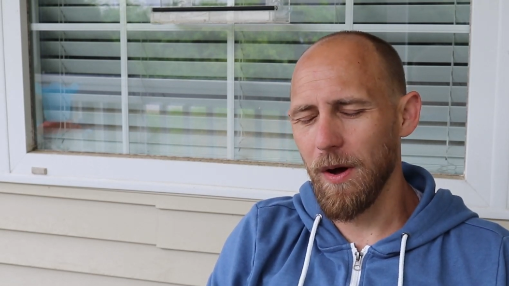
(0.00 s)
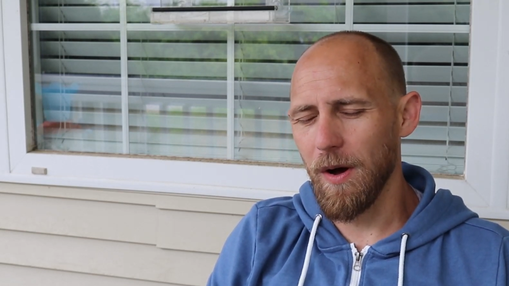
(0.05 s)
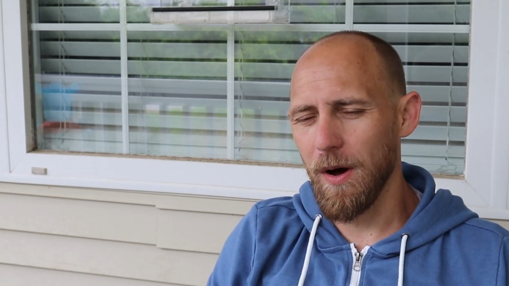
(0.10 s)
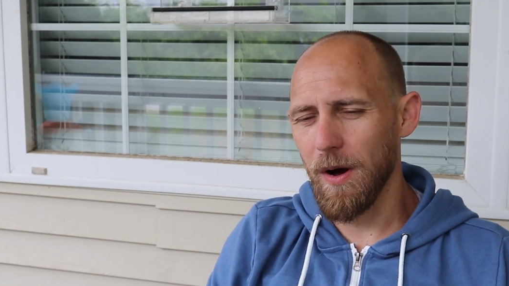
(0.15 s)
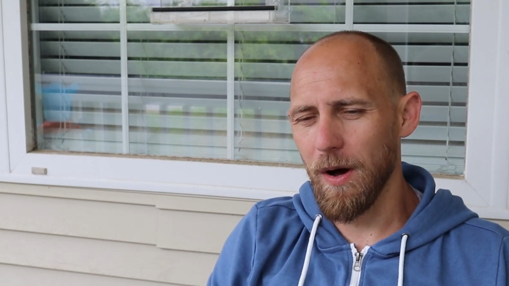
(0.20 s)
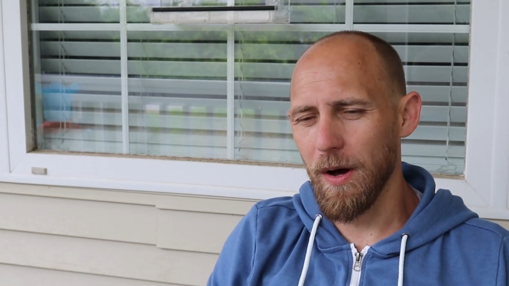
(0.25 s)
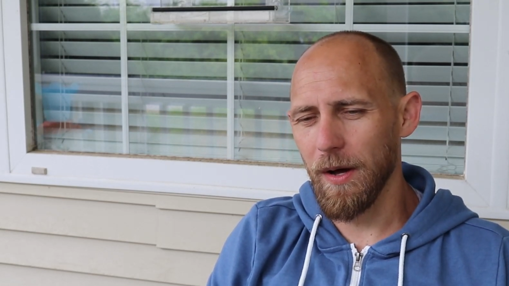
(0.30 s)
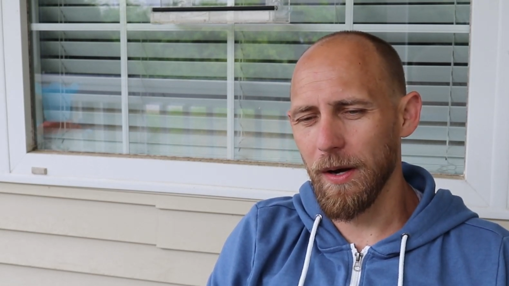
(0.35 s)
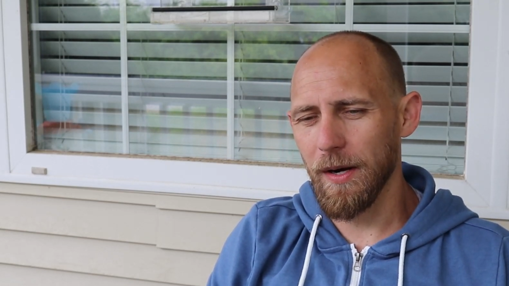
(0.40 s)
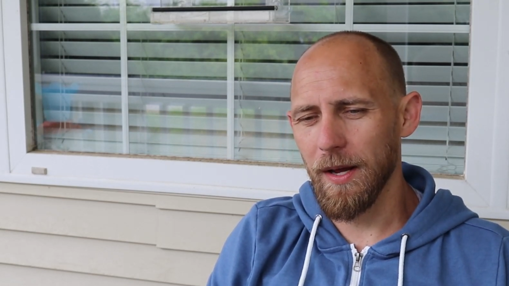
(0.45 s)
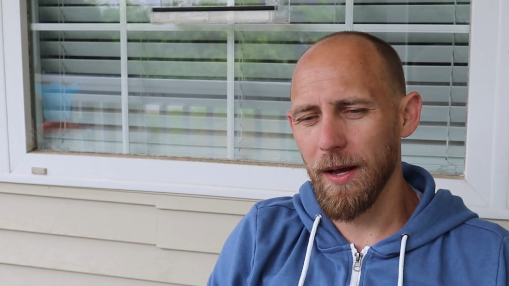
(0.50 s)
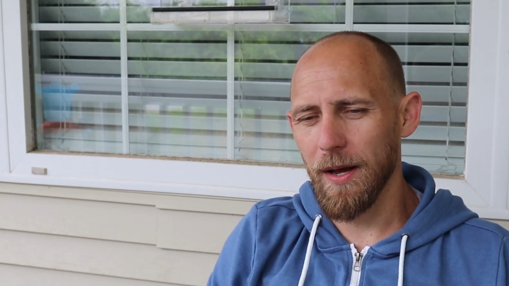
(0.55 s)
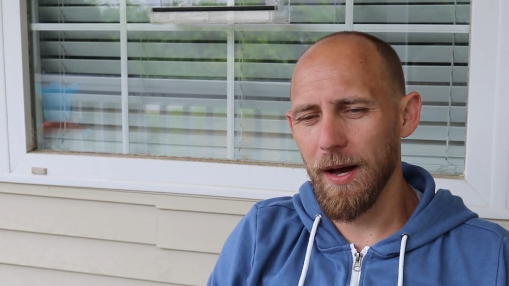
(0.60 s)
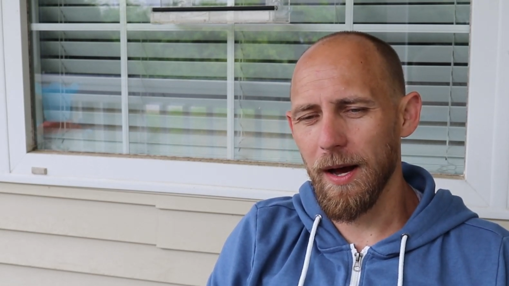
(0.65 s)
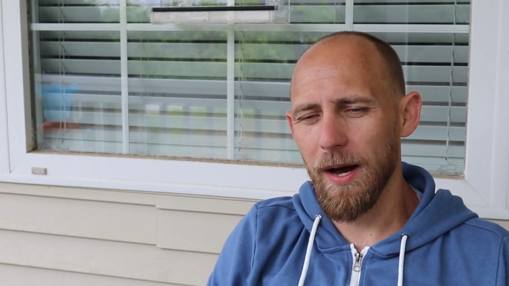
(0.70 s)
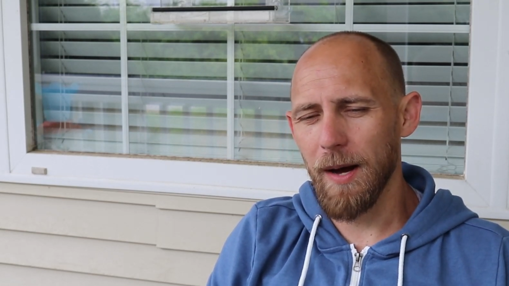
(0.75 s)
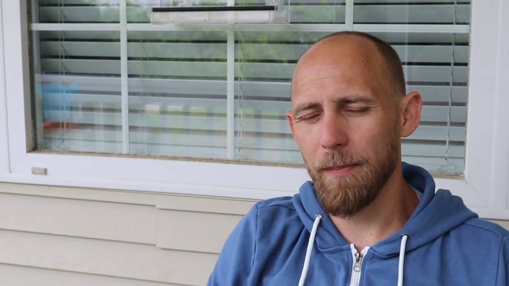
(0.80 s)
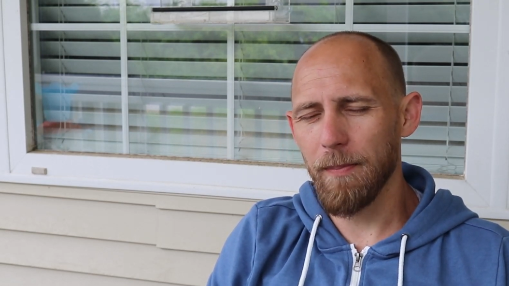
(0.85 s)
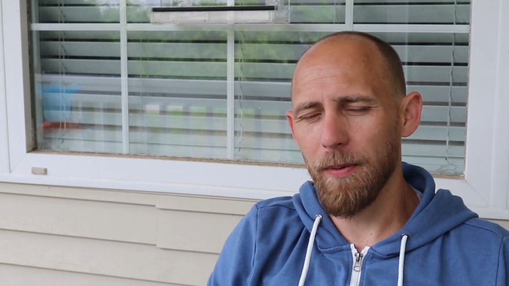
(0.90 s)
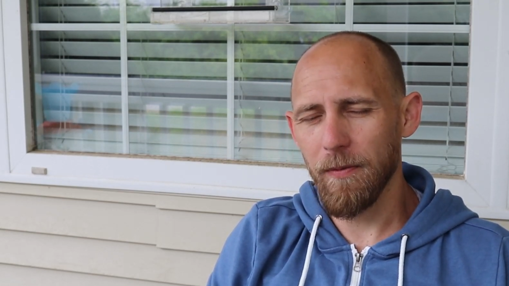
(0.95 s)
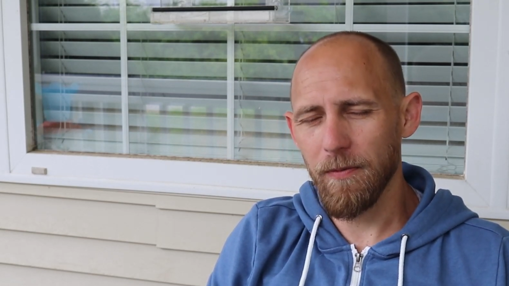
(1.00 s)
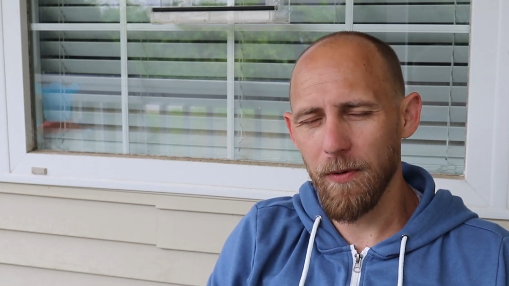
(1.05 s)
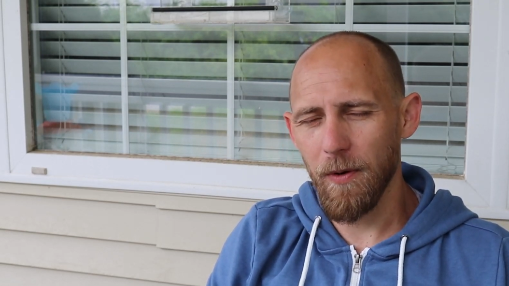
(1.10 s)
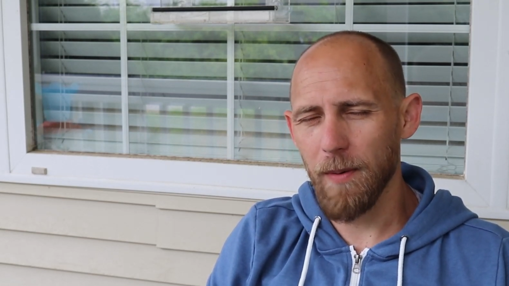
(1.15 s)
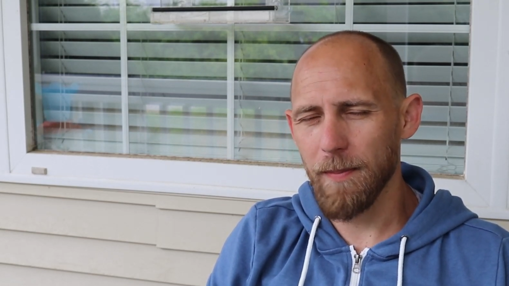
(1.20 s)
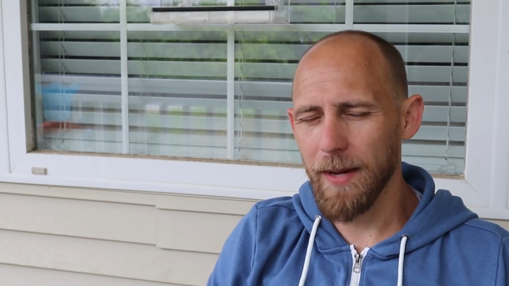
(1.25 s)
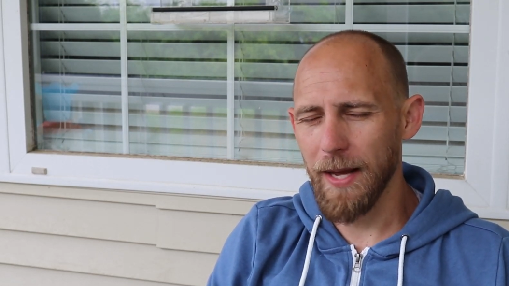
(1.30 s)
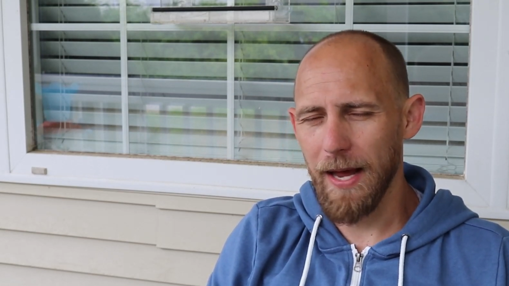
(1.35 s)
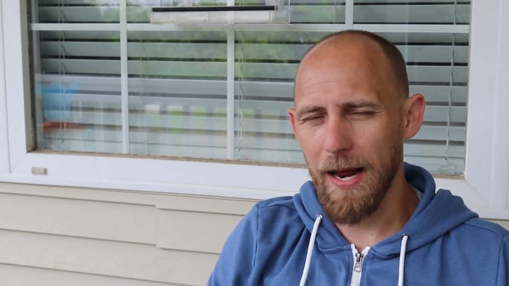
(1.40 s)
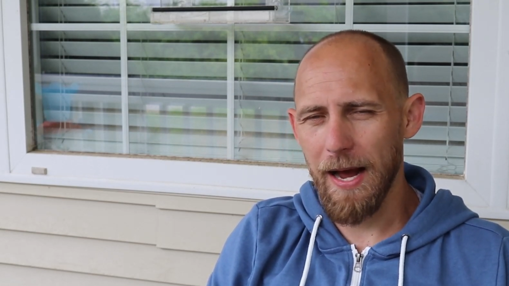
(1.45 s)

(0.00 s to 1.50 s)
on performing at